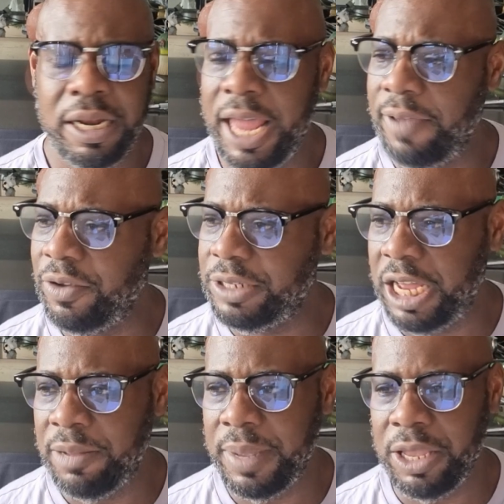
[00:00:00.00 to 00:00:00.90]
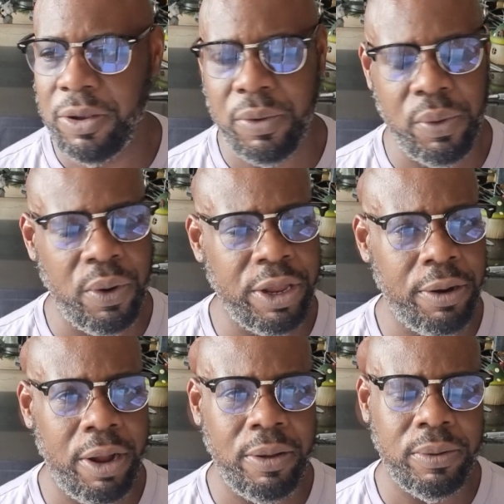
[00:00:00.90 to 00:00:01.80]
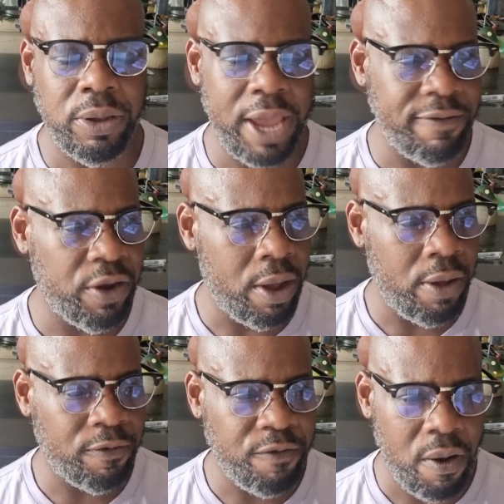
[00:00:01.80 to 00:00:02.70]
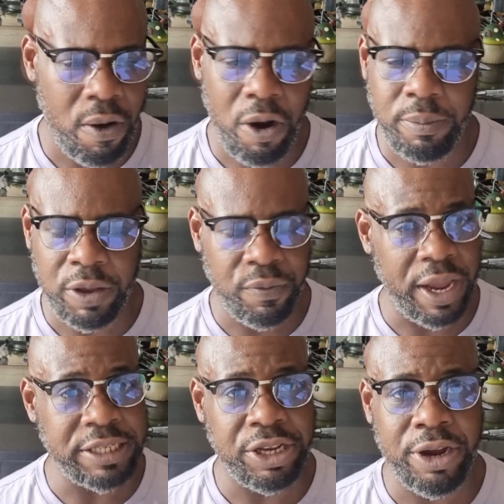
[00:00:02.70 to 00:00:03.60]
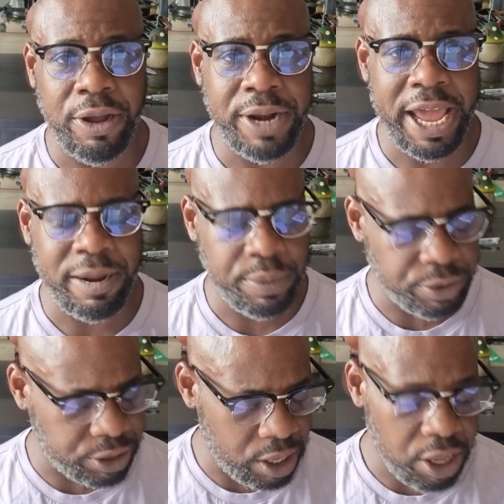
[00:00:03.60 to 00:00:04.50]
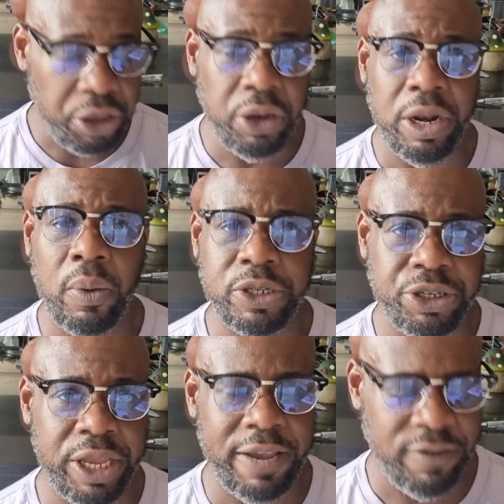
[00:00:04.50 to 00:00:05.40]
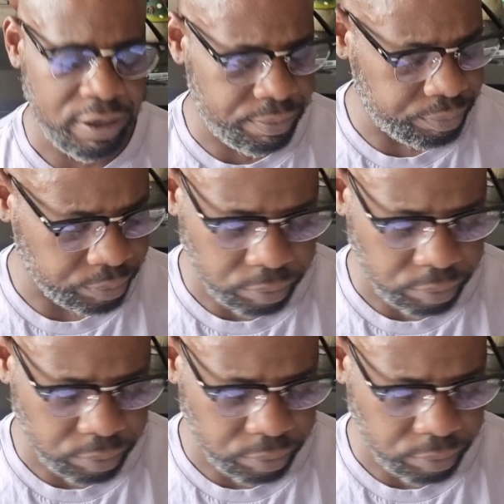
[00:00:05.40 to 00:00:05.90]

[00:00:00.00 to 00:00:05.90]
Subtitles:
Now, if you're telling me you're growing your own, you have your own farm, you're raising your own animals, you know what you're giving them,